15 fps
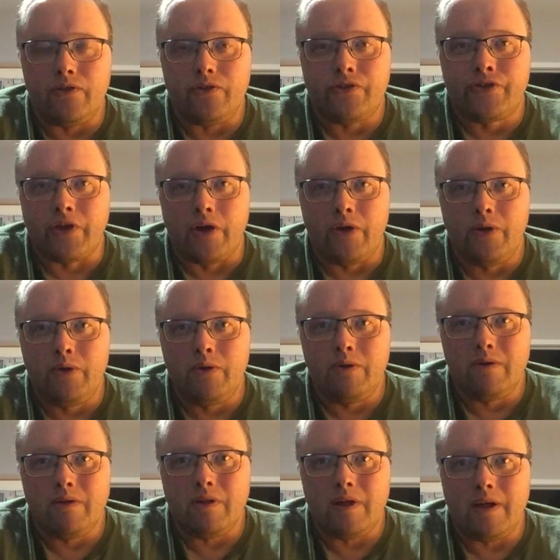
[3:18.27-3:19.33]
so
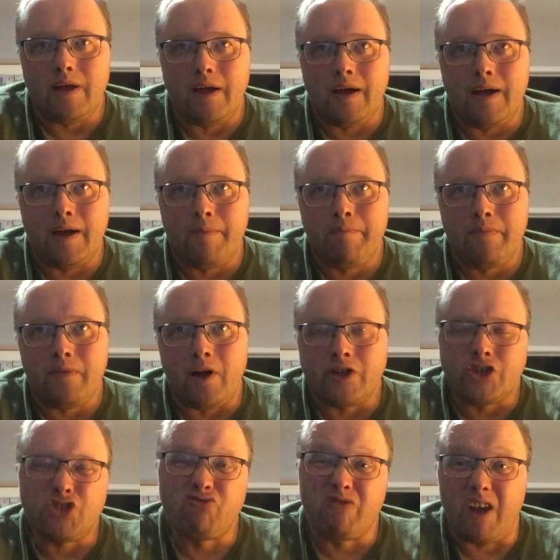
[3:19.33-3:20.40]
I
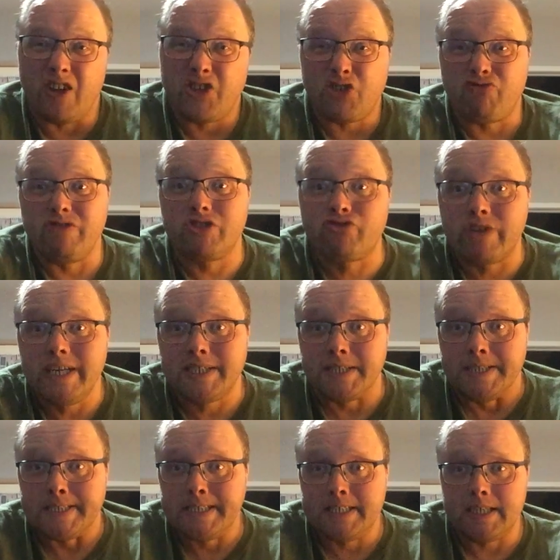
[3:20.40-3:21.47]
just
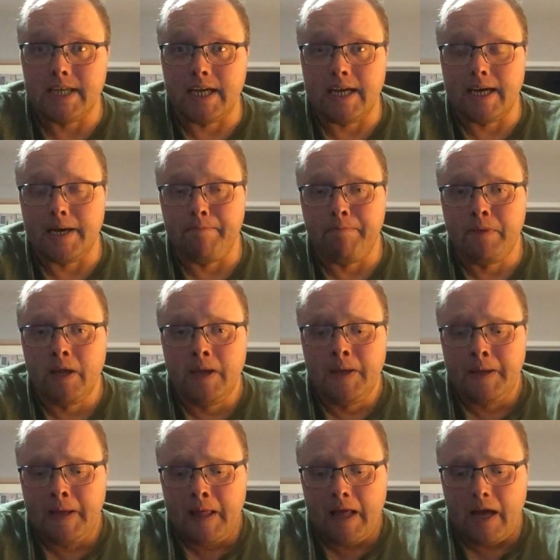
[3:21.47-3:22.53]
retreated, and
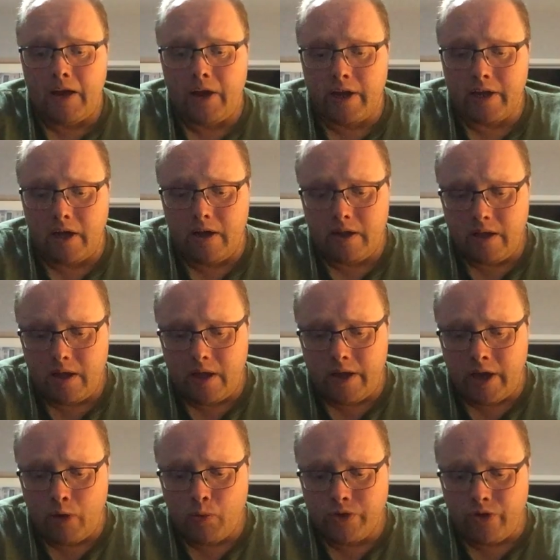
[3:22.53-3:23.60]
I
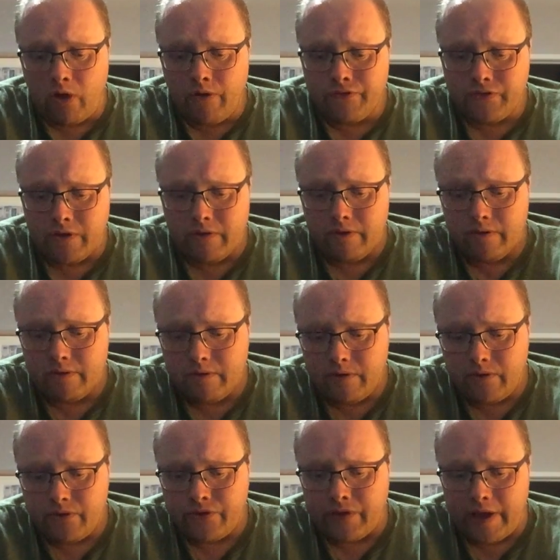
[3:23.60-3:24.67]
would often
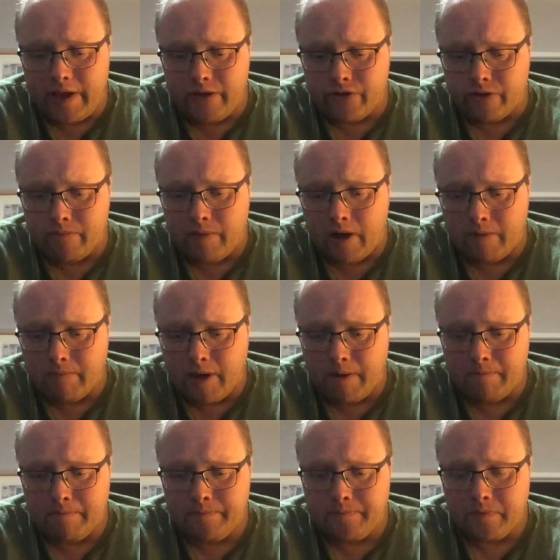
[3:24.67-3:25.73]
say to my
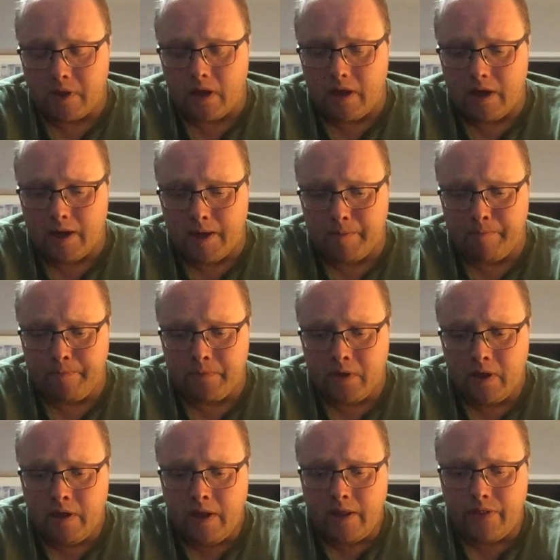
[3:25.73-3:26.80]
mum
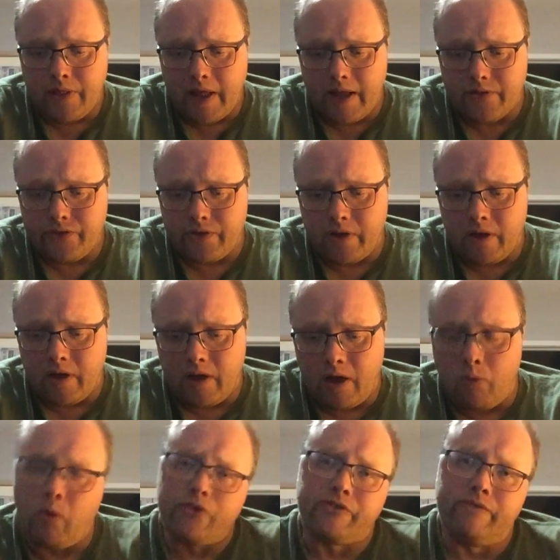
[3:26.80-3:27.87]
that
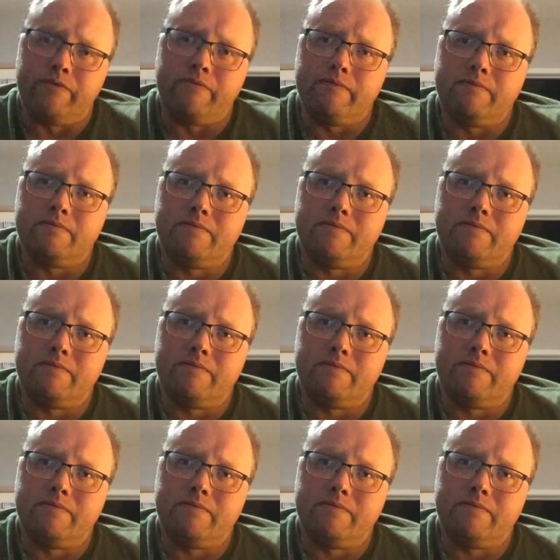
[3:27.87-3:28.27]
I wasn't